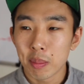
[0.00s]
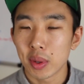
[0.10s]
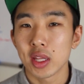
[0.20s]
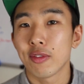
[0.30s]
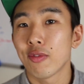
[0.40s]

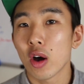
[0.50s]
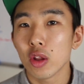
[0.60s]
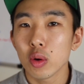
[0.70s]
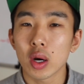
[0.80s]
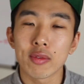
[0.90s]
but they
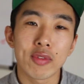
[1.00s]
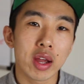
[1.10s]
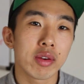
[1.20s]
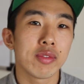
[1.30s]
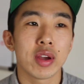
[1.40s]
follow a
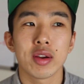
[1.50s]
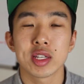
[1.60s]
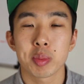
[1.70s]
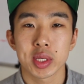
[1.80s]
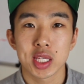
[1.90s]
very, very
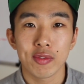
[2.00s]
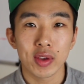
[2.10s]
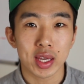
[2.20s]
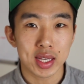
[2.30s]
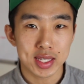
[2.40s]

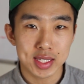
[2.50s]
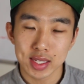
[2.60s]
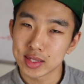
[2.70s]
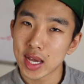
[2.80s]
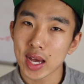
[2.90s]
specific
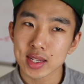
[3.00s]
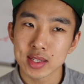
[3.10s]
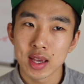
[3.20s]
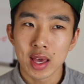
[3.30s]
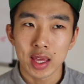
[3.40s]

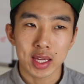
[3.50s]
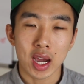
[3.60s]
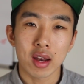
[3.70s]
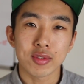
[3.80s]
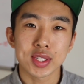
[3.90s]
syntax and
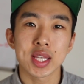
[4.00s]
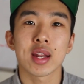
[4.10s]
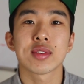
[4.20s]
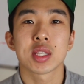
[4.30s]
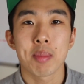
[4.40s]
kind of set
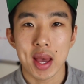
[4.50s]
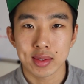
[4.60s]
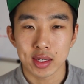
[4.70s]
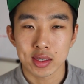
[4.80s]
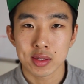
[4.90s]
of
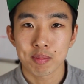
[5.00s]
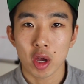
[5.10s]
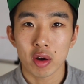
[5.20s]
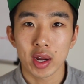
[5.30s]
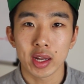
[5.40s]
semantics,
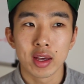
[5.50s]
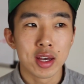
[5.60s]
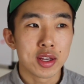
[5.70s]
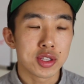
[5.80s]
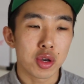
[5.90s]
all right?
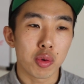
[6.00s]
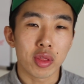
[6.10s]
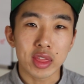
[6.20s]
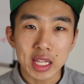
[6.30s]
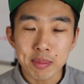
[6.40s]
So
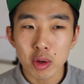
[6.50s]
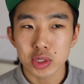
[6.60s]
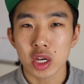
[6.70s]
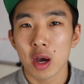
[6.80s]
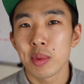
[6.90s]
the
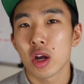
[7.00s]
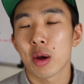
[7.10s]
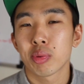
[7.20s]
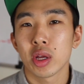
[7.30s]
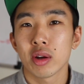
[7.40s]
most common
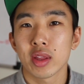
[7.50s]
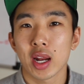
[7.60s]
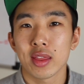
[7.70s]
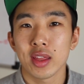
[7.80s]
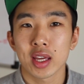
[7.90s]
operator that
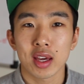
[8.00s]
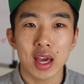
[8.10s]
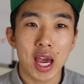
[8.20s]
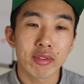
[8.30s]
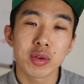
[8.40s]
I think
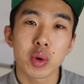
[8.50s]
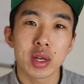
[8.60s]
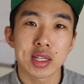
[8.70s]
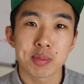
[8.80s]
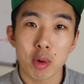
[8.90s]
everyone
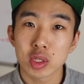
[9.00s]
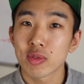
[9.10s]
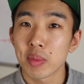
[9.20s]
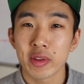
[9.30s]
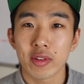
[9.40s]
is
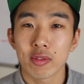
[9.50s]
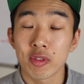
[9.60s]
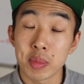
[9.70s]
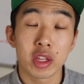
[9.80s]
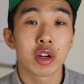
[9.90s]
most
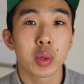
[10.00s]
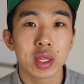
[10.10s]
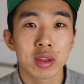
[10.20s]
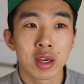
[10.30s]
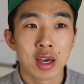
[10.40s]
familiar
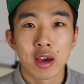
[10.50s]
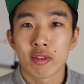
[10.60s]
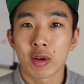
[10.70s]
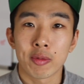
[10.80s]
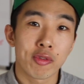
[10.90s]
with
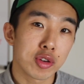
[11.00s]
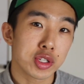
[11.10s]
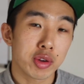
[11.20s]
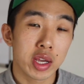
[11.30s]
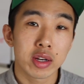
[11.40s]
from first
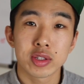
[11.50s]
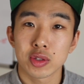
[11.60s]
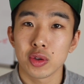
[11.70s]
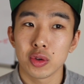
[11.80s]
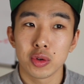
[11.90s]
graders
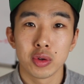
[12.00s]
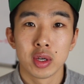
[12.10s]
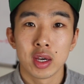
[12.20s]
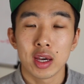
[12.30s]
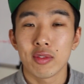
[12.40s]
to
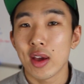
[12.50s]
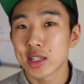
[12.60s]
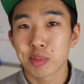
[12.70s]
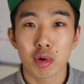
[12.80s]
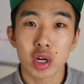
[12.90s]

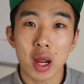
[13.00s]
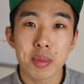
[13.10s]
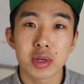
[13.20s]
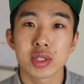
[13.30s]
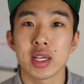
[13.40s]
advanced
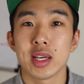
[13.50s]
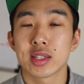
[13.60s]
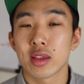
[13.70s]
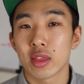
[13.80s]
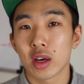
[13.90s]
programmers
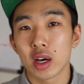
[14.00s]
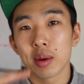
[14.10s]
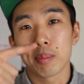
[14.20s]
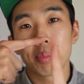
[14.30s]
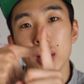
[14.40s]
is the
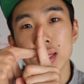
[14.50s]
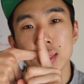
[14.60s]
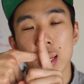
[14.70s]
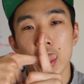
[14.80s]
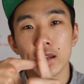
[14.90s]
plus
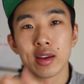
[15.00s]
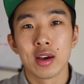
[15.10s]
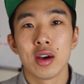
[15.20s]
sign